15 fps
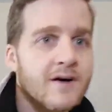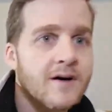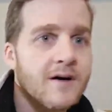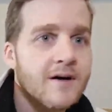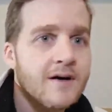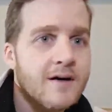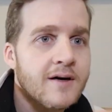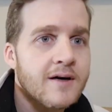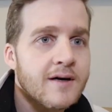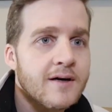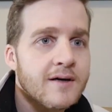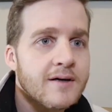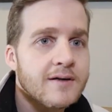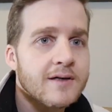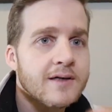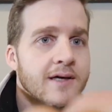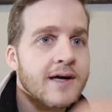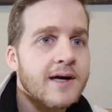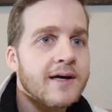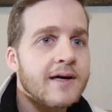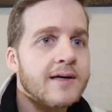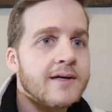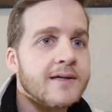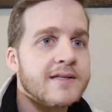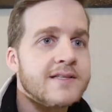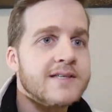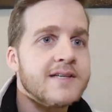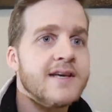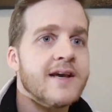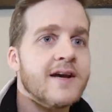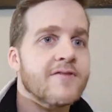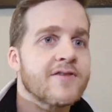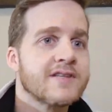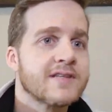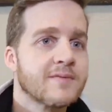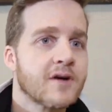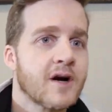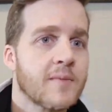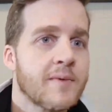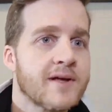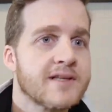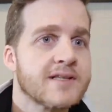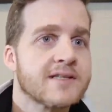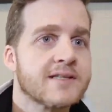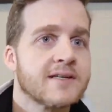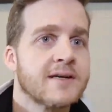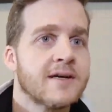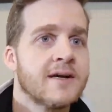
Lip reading: Okay, let's see here. Read some comments.